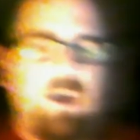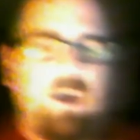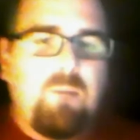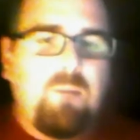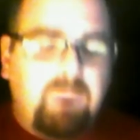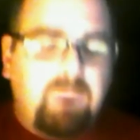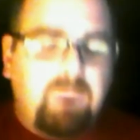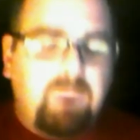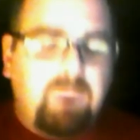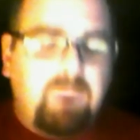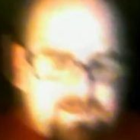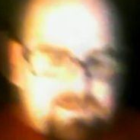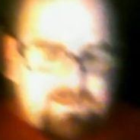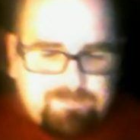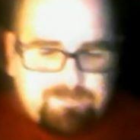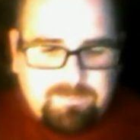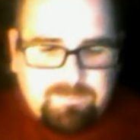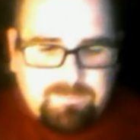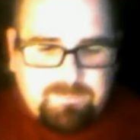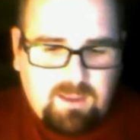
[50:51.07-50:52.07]
But
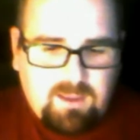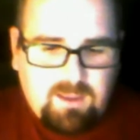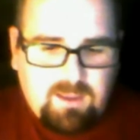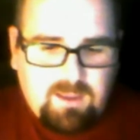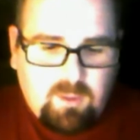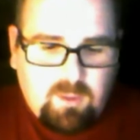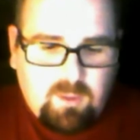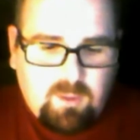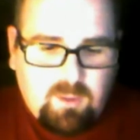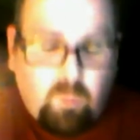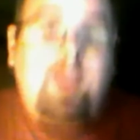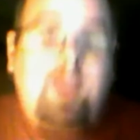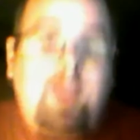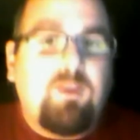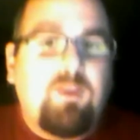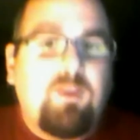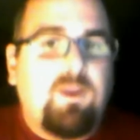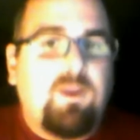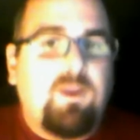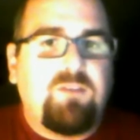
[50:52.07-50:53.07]
week
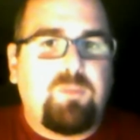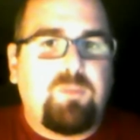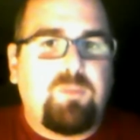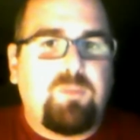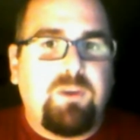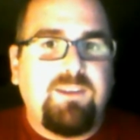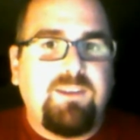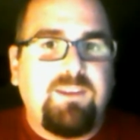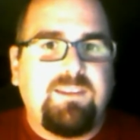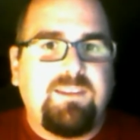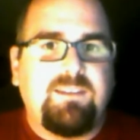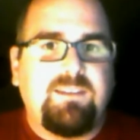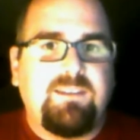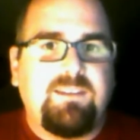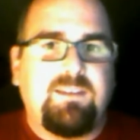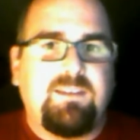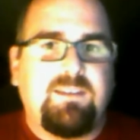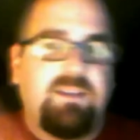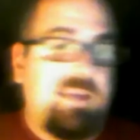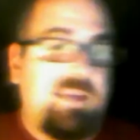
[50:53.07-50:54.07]
one of the
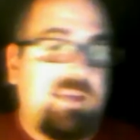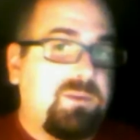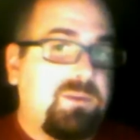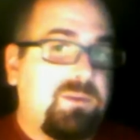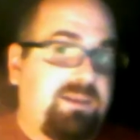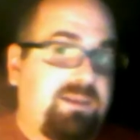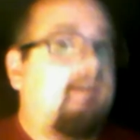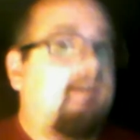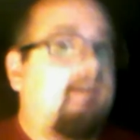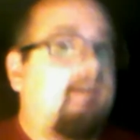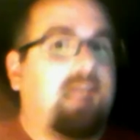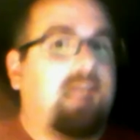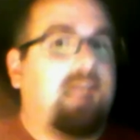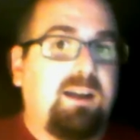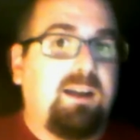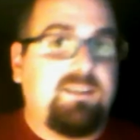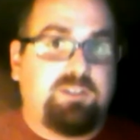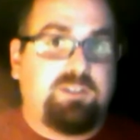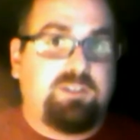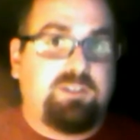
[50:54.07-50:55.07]
preseason, it was Derek Cox
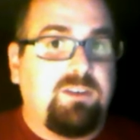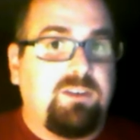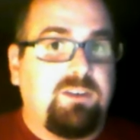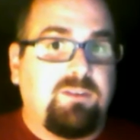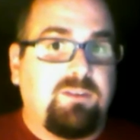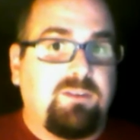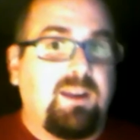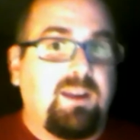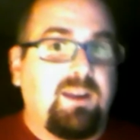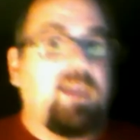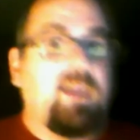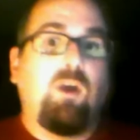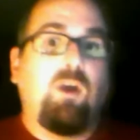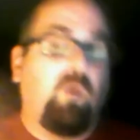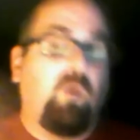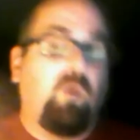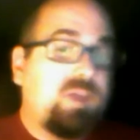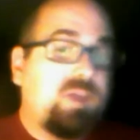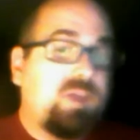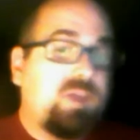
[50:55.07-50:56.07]
and Shareece Wright.
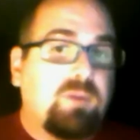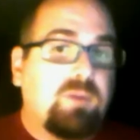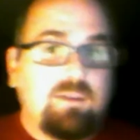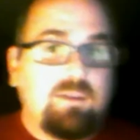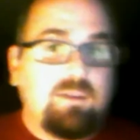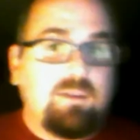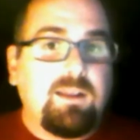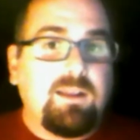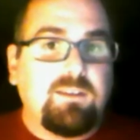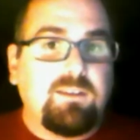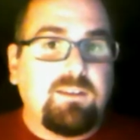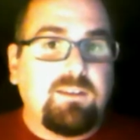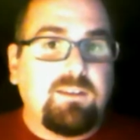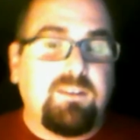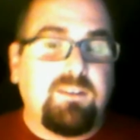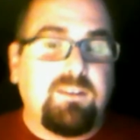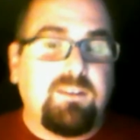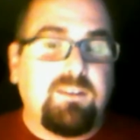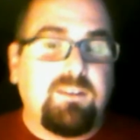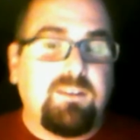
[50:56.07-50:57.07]
Week one of the regular
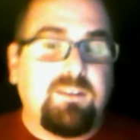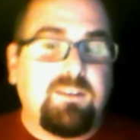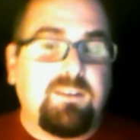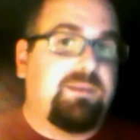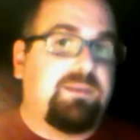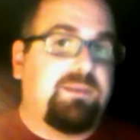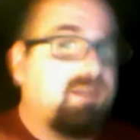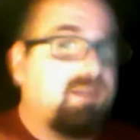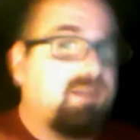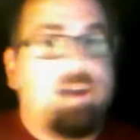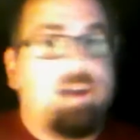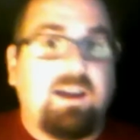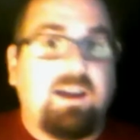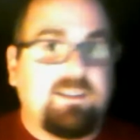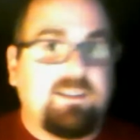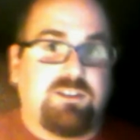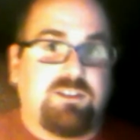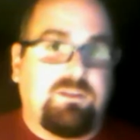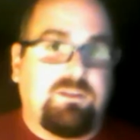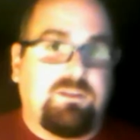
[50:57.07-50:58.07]
season, it was Derek Cox
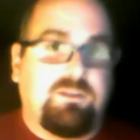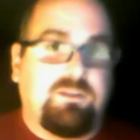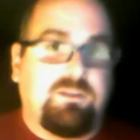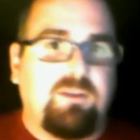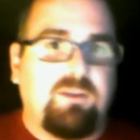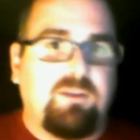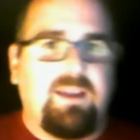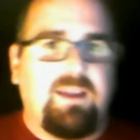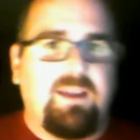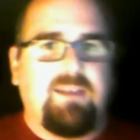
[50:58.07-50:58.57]
and Shareece Wright.